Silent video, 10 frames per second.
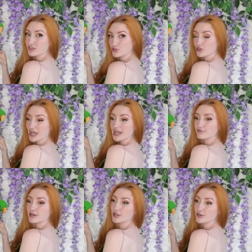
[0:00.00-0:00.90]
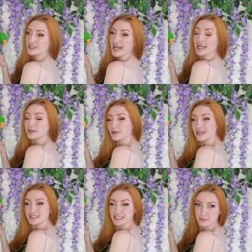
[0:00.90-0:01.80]
I do not have one of those at
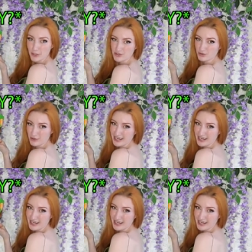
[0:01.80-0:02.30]
my disposal